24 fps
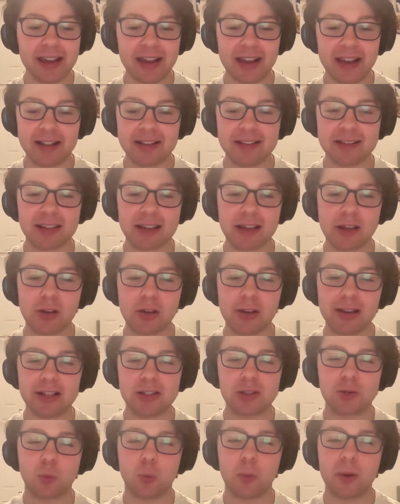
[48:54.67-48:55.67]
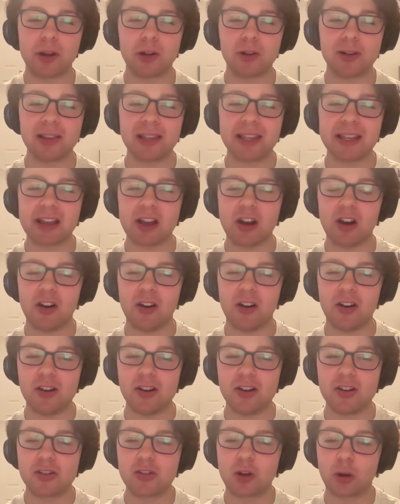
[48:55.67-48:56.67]
It's like, it's weirdly
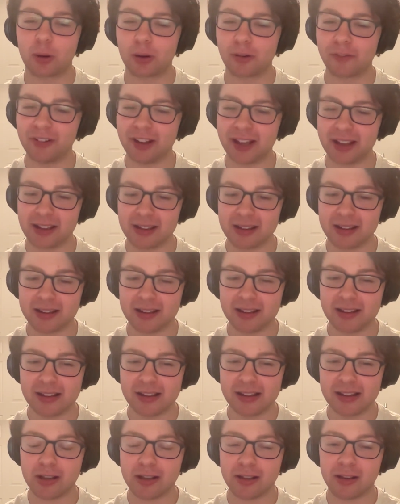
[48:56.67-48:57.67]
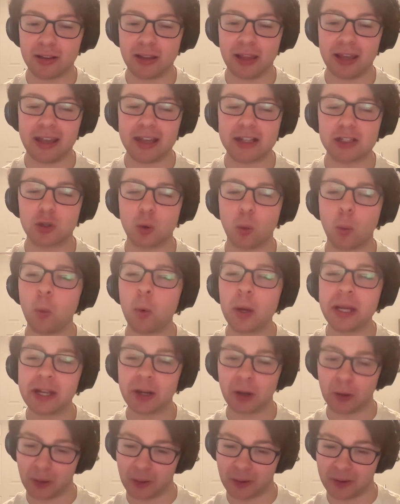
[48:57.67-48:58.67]
unnerving. It's
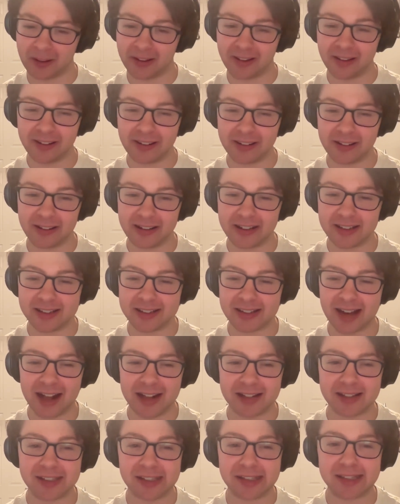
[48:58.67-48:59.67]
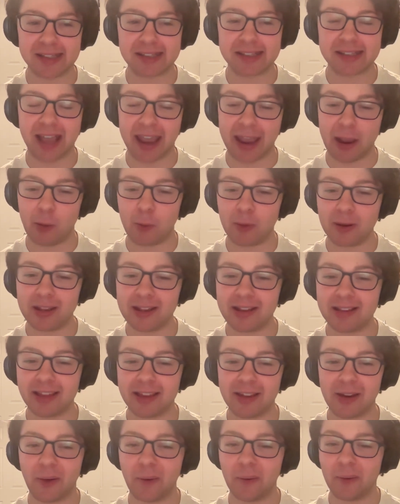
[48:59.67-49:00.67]
weird. It's not scary
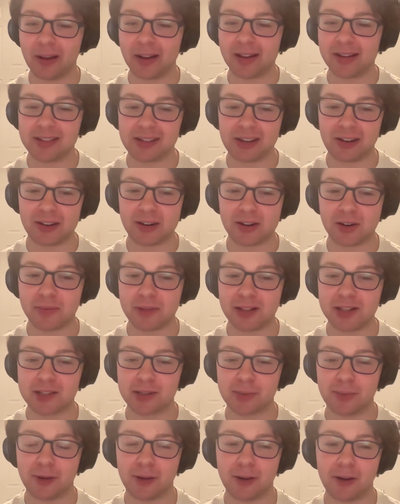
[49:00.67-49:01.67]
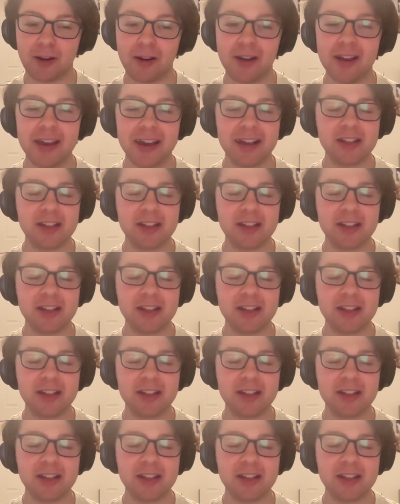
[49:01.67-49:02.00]
like Hereditary or Midsommar.